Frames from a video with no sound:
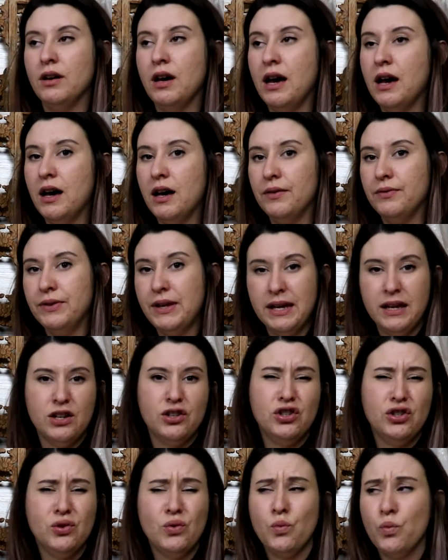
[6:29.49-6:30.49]
Uh, they
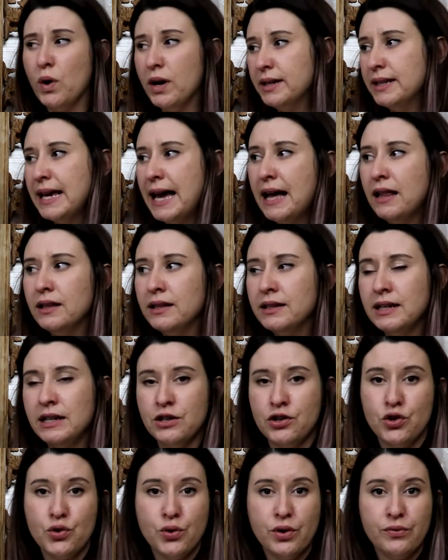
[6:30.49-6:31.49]
can do one gallon
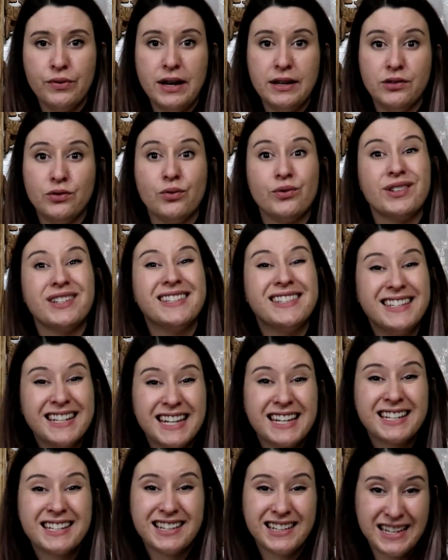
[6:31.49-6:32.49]
in a short rest or
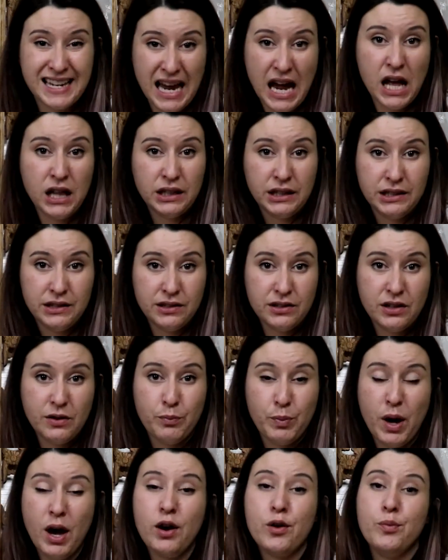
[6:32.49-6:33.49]
six gallons
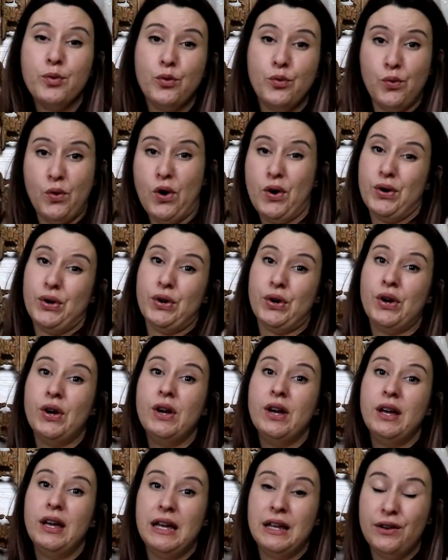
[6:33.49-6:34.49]
of potable water
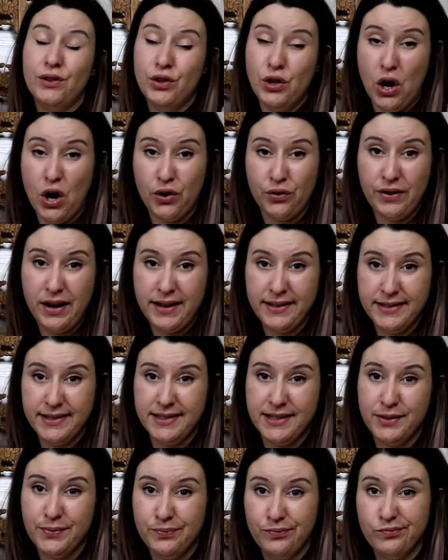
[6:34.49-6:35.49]
in a long
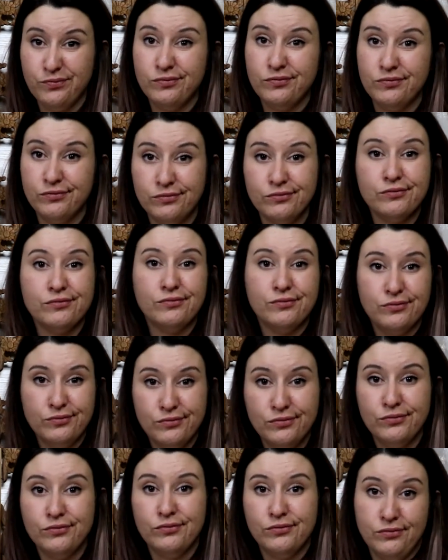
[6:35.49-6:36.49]
rest
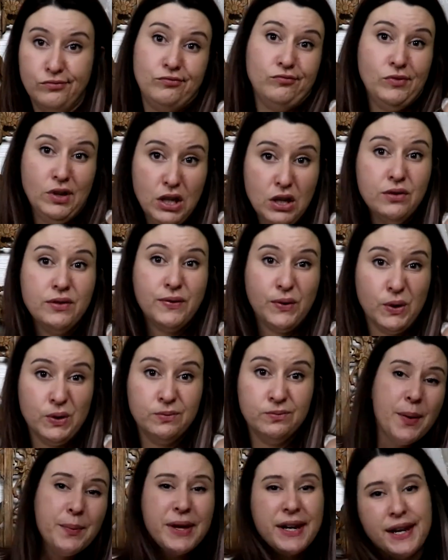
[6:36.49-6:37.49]
useful.
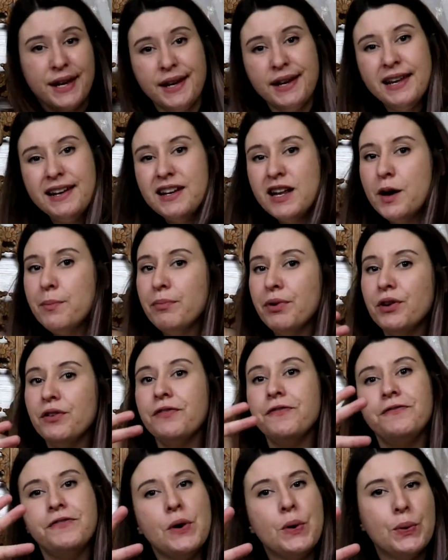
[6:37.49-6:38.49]
Coming in at number
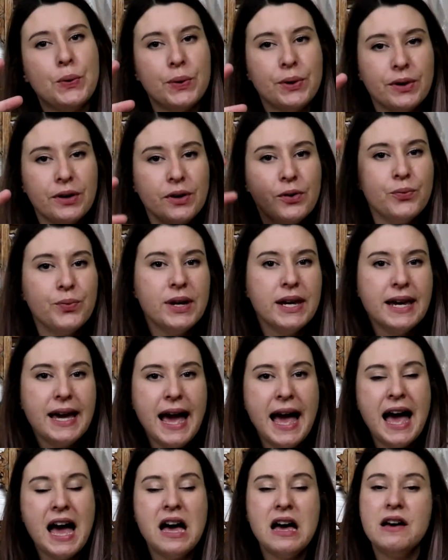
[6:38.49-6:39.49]
four, we
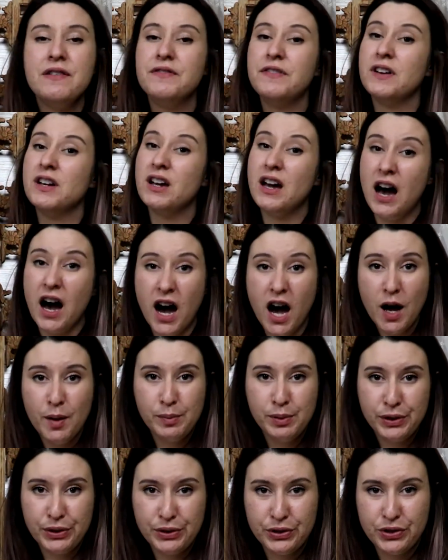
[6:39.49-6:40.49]
have
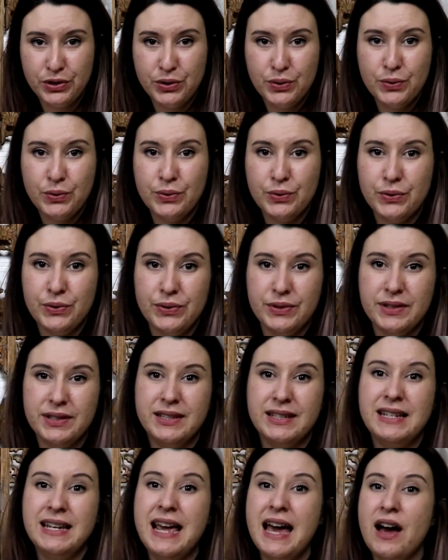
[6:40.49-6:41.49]
cobbler's
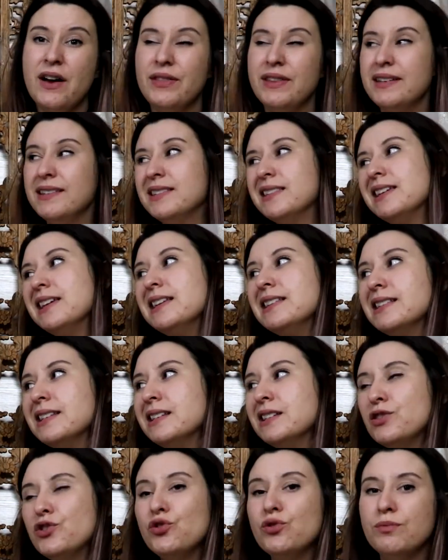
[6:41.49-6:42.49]
tools. Now this
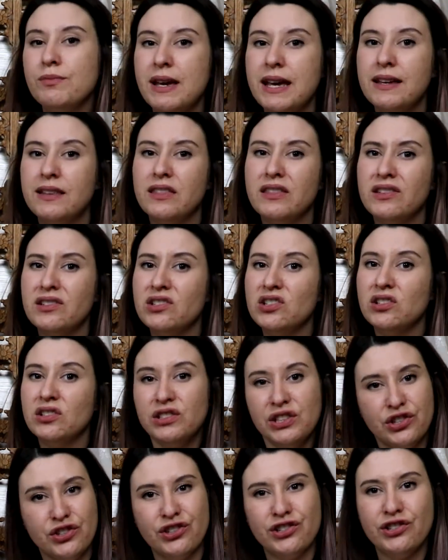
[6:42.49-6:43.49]
isn't to make the
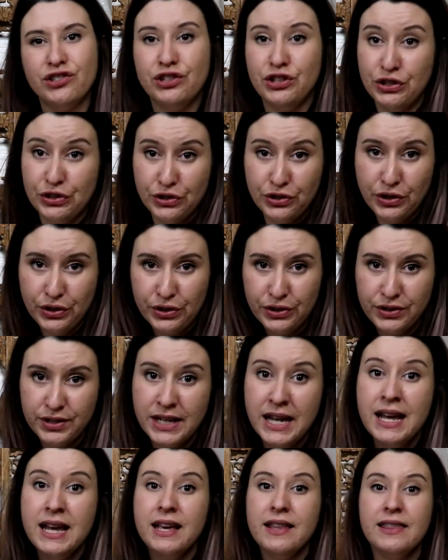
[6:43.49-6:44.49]
delicious dessert.